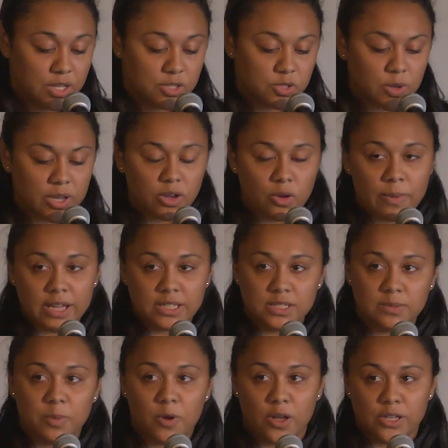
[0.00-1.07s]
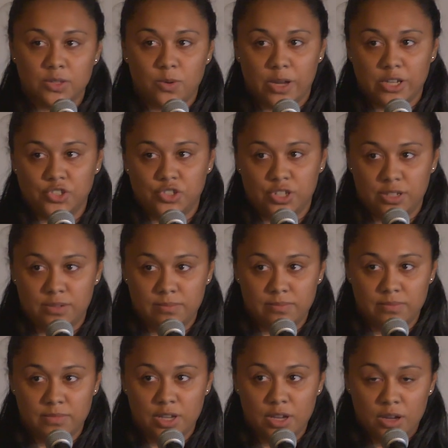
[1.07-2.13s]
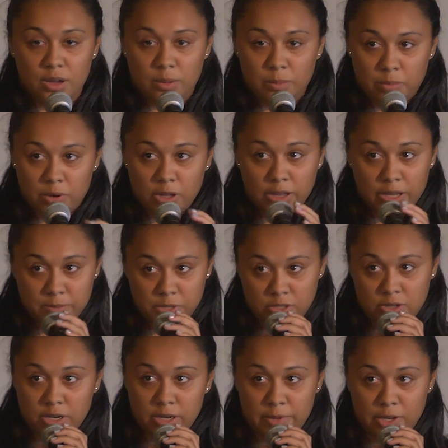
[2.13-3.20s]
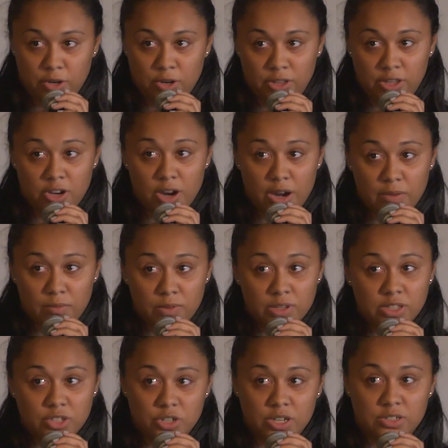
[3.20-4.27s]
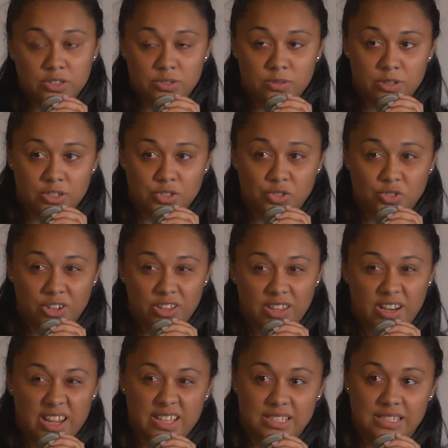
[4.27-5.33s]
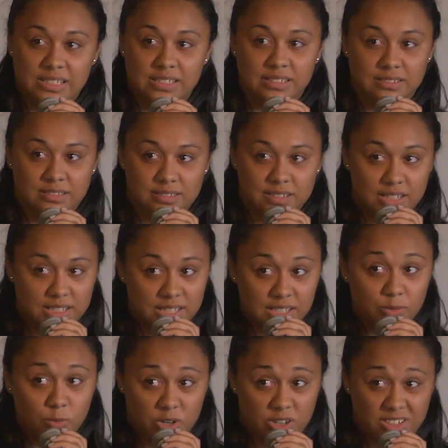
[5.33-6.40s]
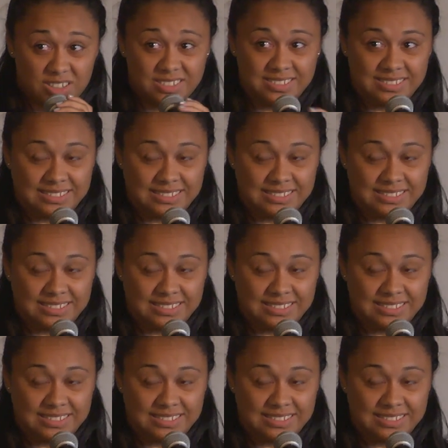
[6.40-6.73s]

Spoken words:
So I go back to Paul's question. Paul, I'm sorry, but earlier I really tried to do an Australian accent. It didn't work.